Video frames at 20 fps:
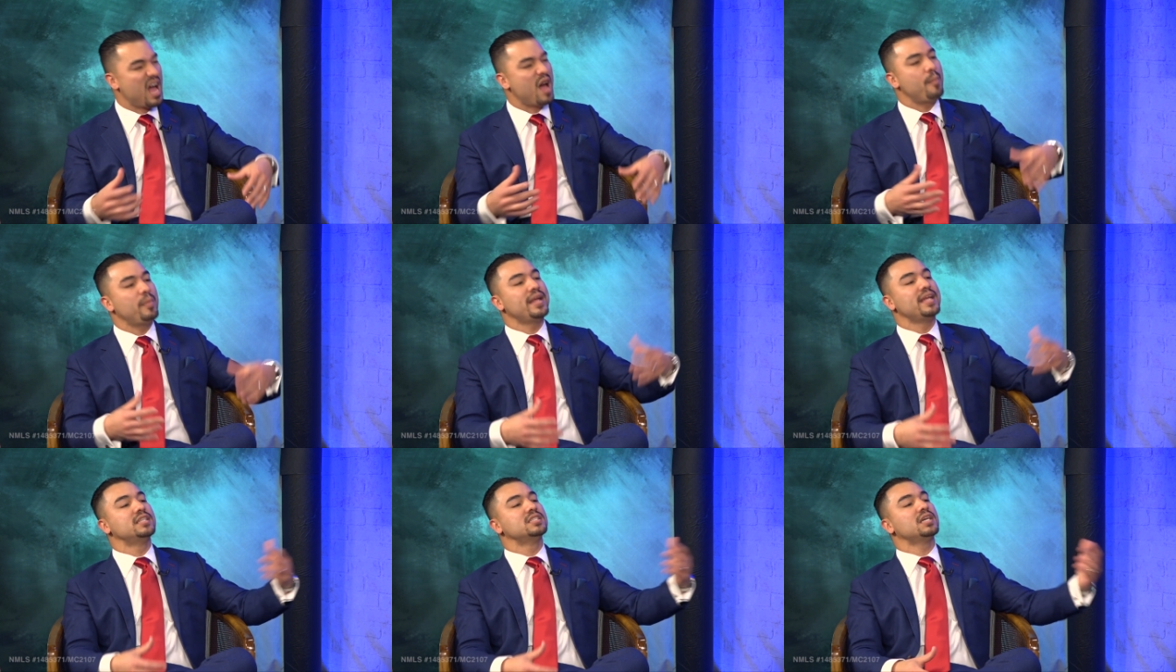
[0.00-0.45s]

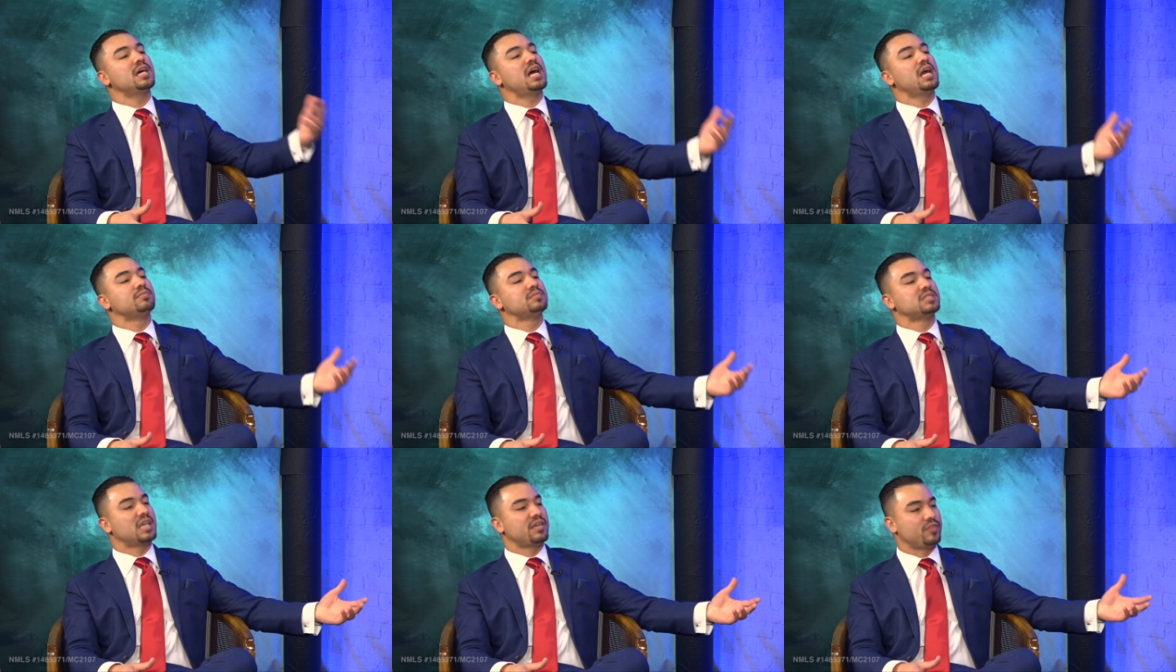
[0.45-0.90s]
How many
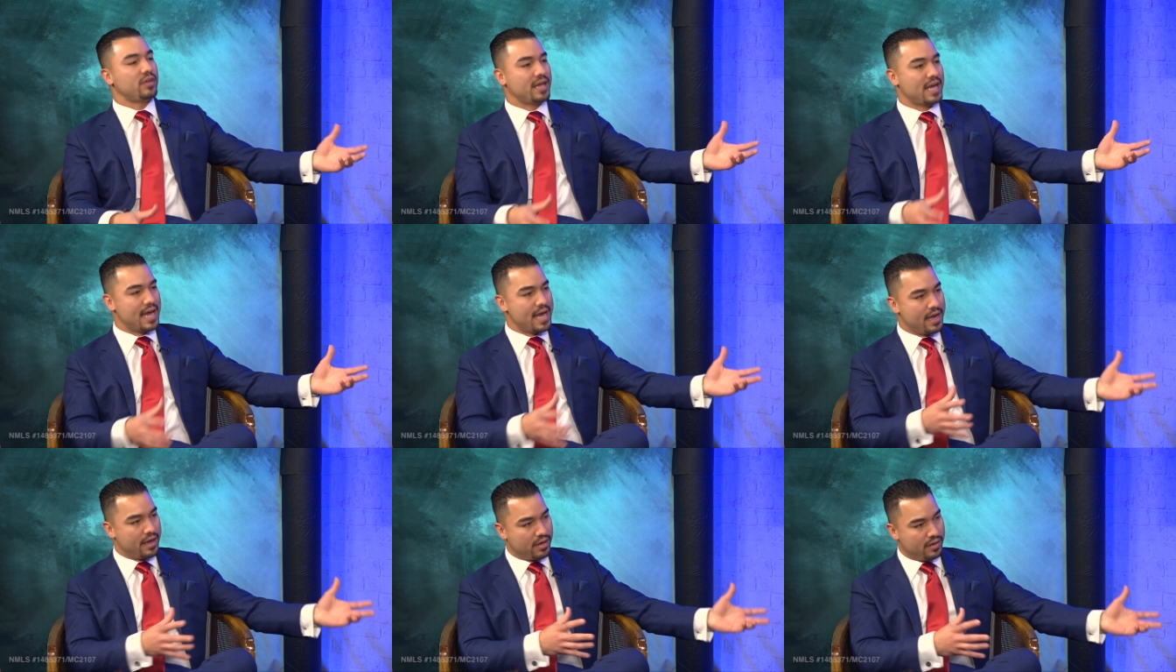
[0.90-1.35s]
times have you
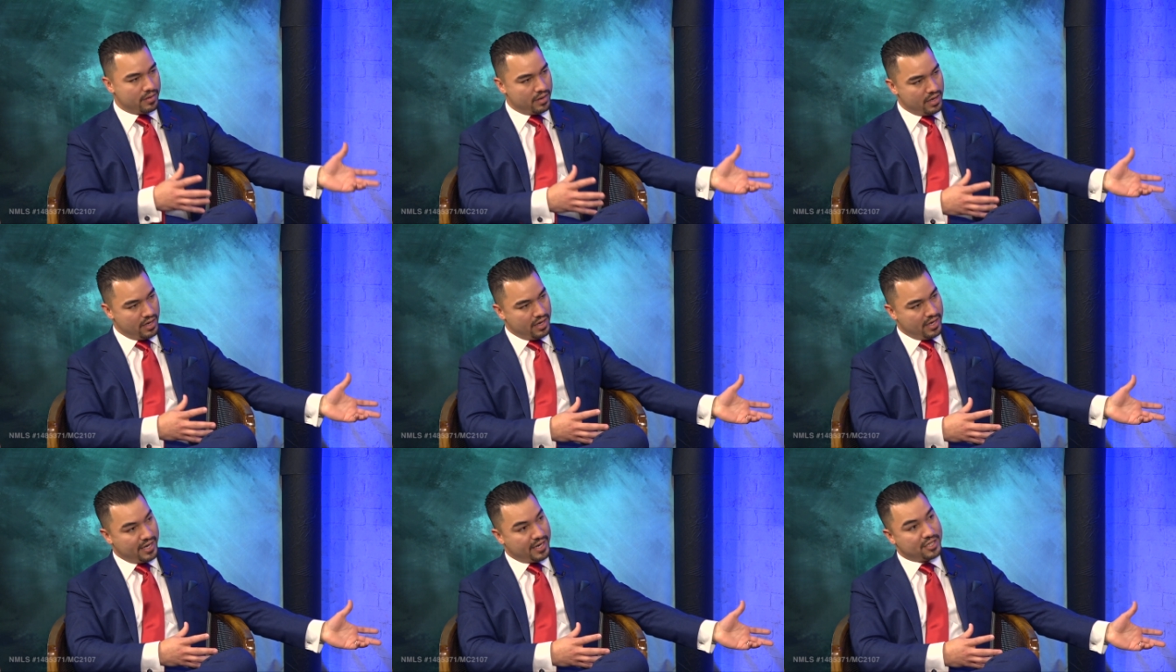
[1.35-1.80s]
had
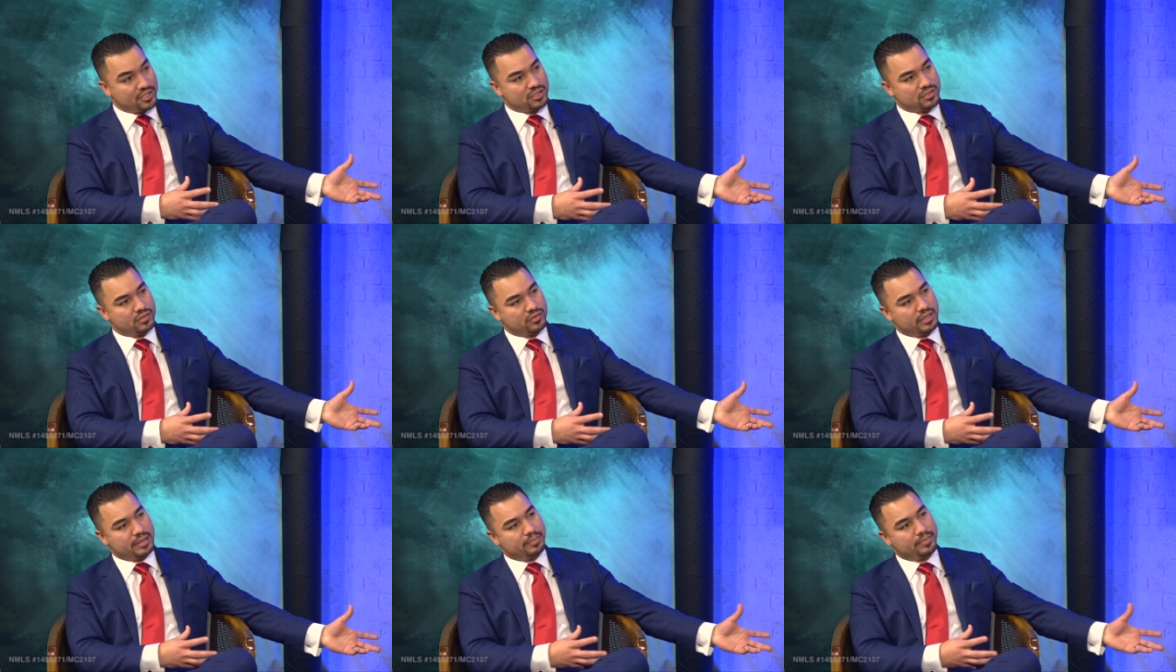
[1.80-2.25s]

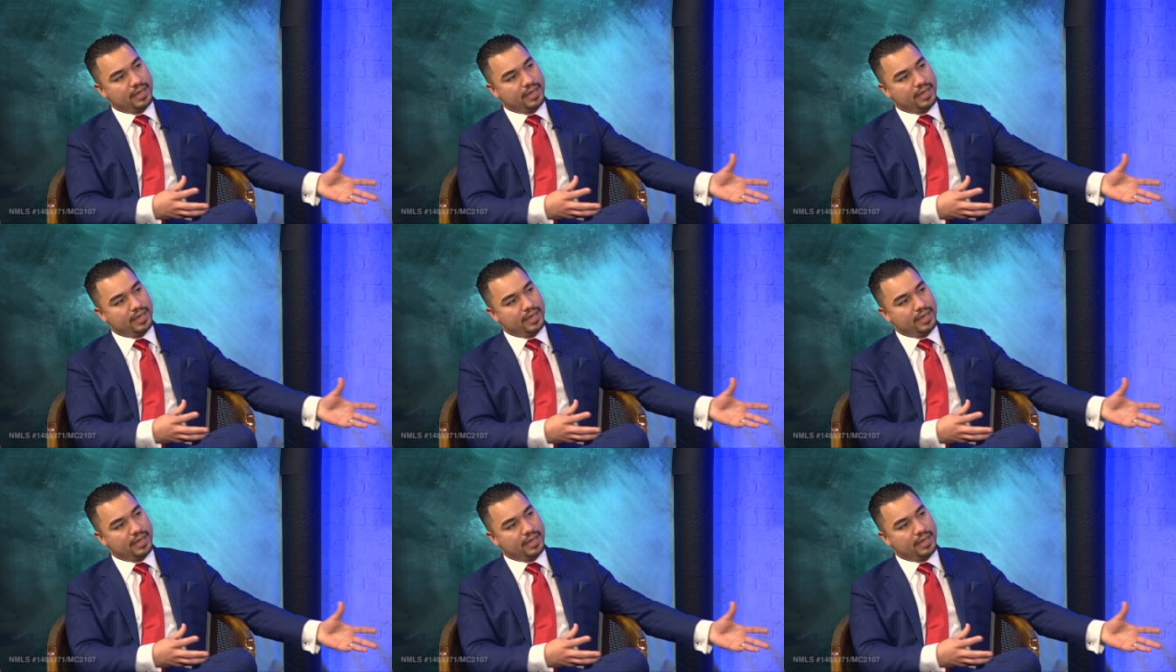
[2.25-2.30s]
history